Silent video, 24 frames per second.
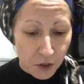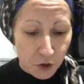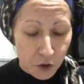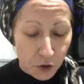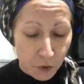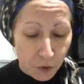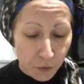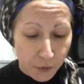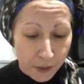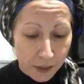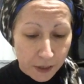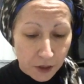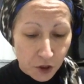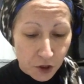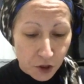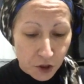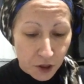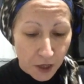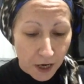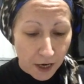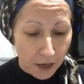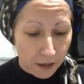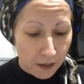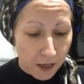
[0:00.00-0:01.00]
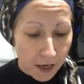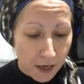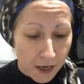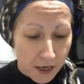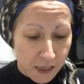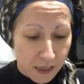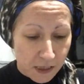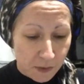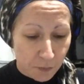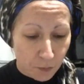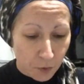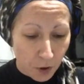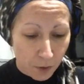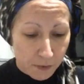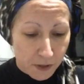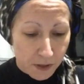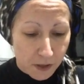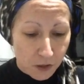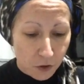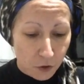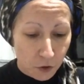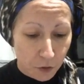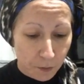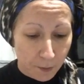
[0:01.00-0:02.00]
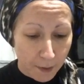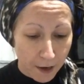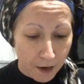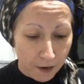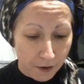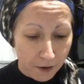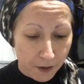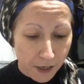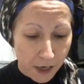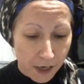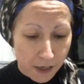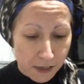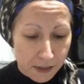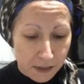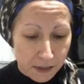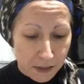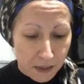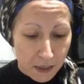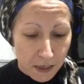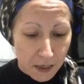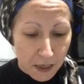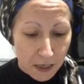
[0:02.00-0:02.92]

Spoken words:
To each, Allah has promised good paradise,